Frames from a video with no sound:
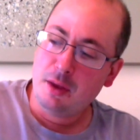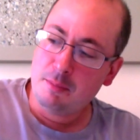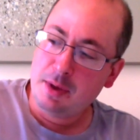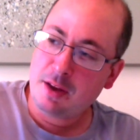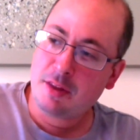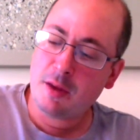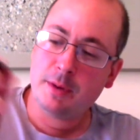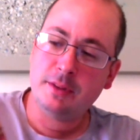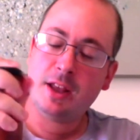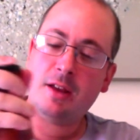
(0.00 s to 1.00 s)
mixed up
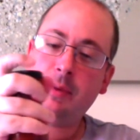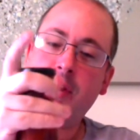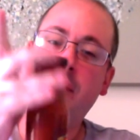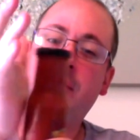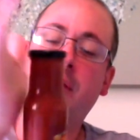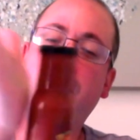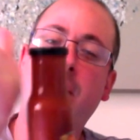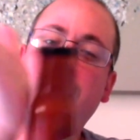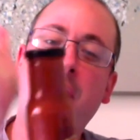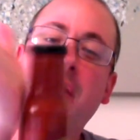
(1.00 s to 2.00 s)
in there, because
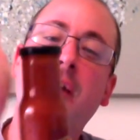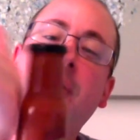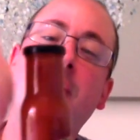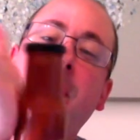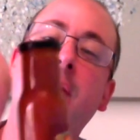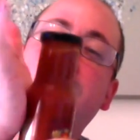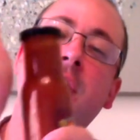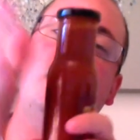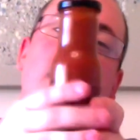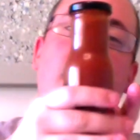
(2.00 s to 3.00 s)
I want to make
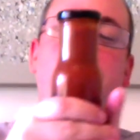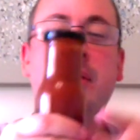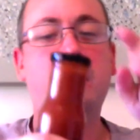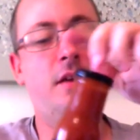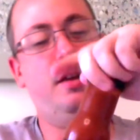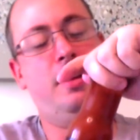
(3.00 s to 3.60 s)
sure I get a